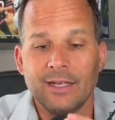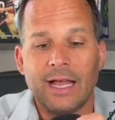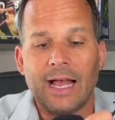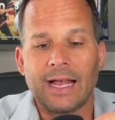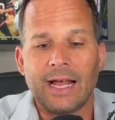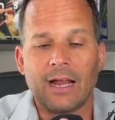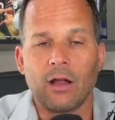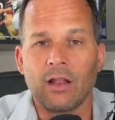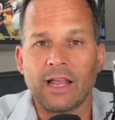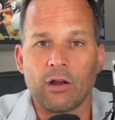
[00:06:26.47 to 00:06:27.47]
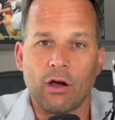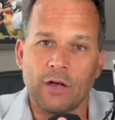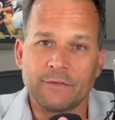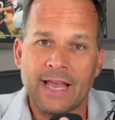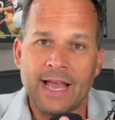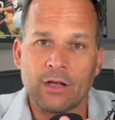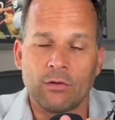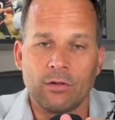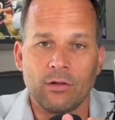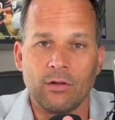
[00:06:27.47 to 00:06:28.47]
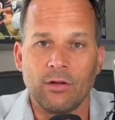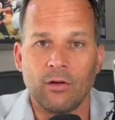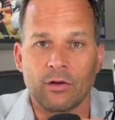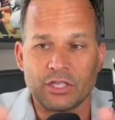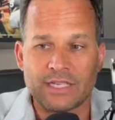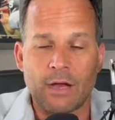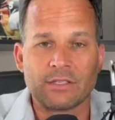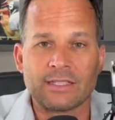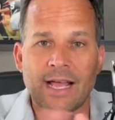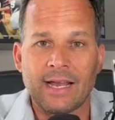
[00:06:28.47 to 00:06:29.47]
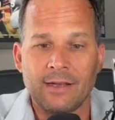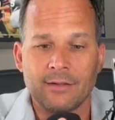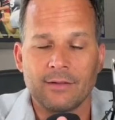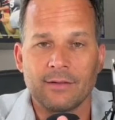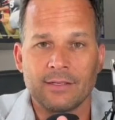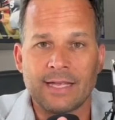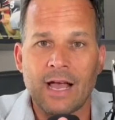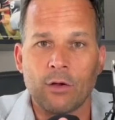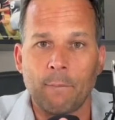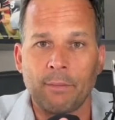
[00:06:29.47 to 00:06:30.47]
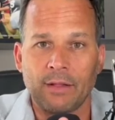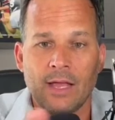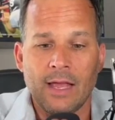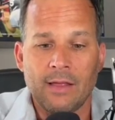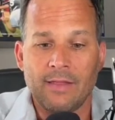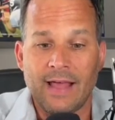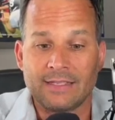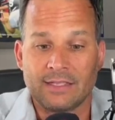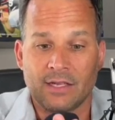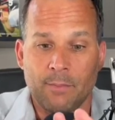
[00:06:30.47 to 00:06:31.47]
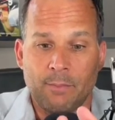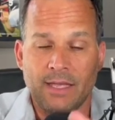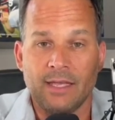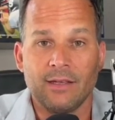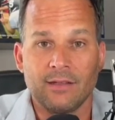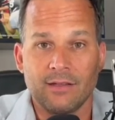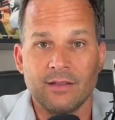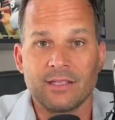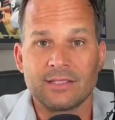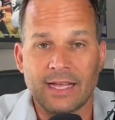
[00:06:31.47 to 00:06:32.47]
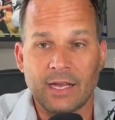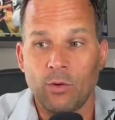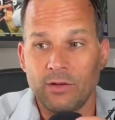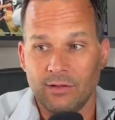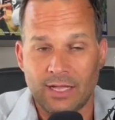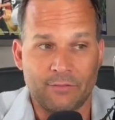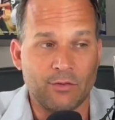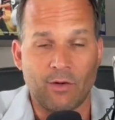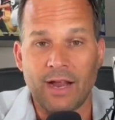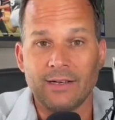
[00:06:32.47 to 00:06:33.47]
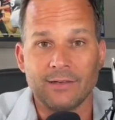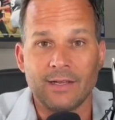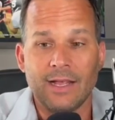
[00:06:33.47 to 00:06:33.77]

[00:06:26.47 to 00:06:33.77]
I got like an off tackle or just outside the tackle play. That's going to be the second one, left and right.